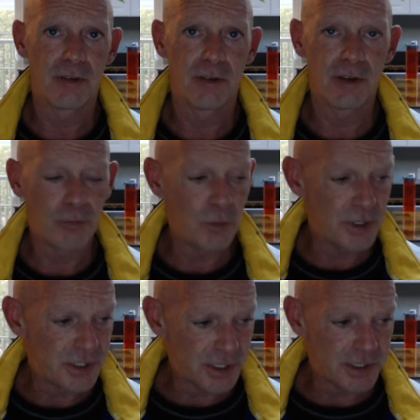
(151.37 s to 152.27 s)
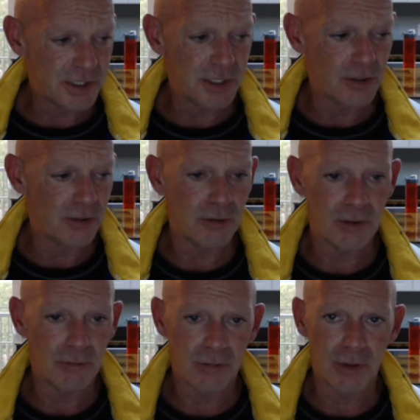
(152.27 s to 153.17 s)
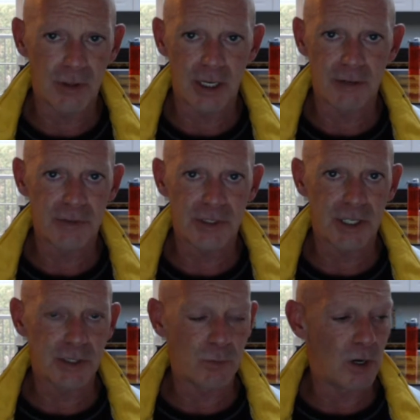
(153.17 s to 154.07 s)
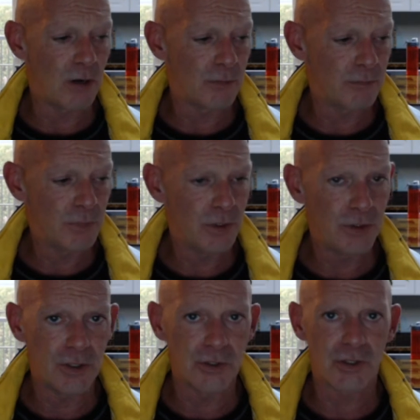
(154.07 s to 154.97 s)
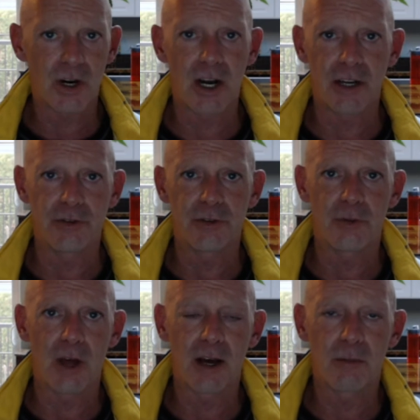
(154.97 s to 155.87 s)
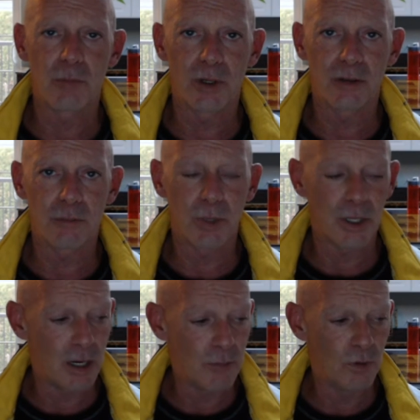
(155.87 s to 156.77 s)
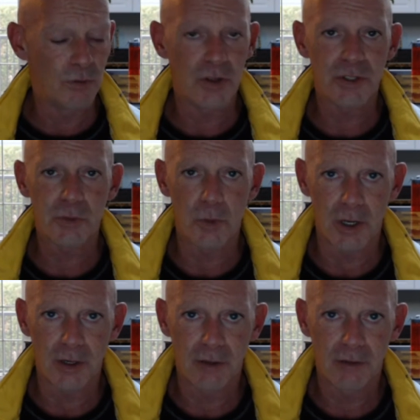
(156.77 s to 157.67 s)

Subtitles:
If we sit still, life says, well, you can try and do that, but I'm moving this way.